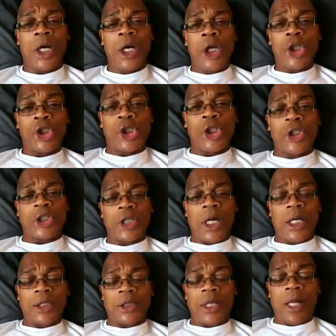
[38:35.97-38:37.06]
She
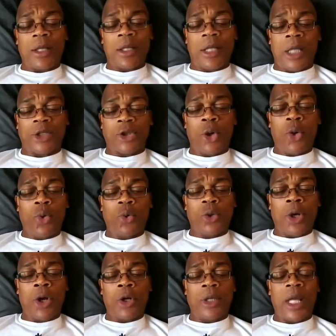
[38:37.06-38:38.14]
says that they told
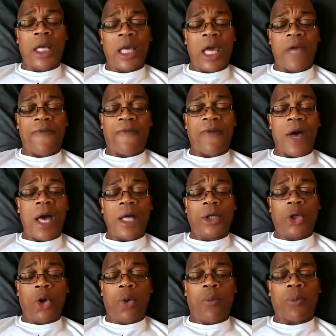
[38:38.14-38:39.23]
her they can't find
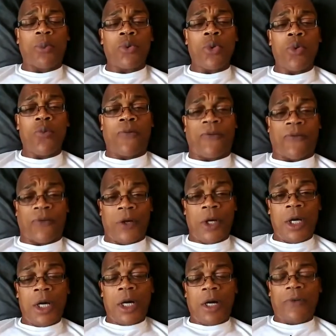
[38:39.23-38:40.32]
no proof
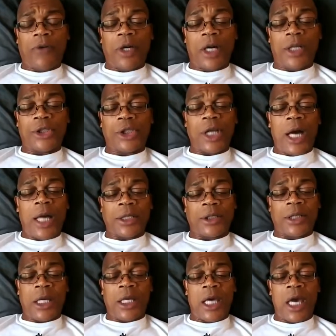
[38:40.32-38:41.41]
of gunshots.
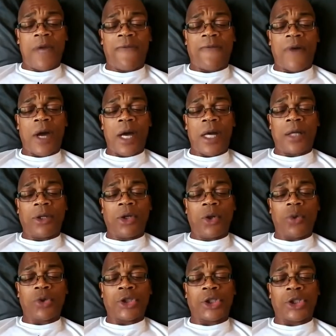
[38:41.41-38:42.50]
They can't find
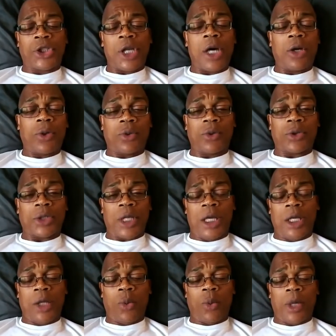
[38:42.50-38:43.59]
no shells
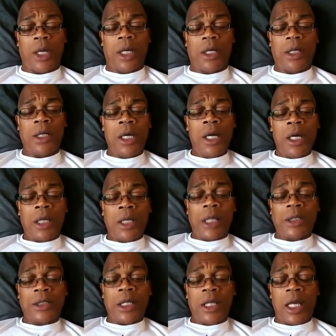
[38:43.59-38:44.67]
anywhere. They
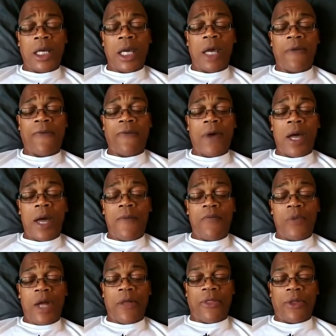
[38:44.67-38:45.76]
say they can't find
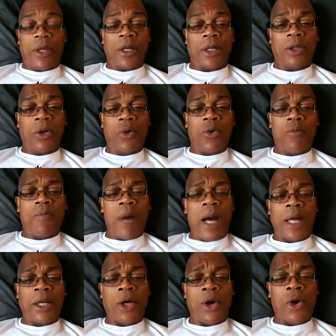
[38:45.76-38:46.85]
nothing.
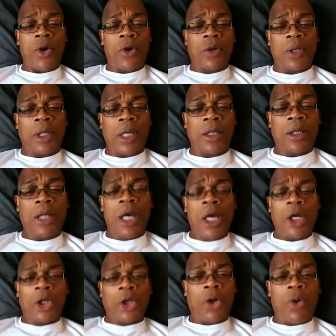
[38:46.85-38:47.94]
Nobody heard nothing.
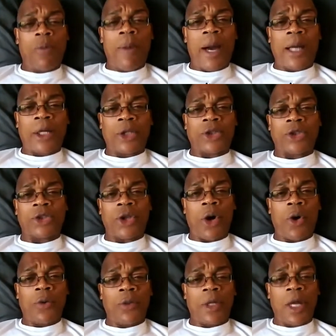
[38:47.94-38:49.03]
Nobody
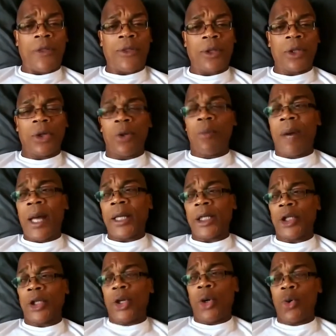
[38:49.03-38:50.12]
saw nothing. Nobody
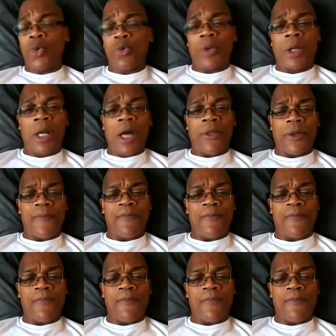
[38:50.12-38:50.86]
know nothing.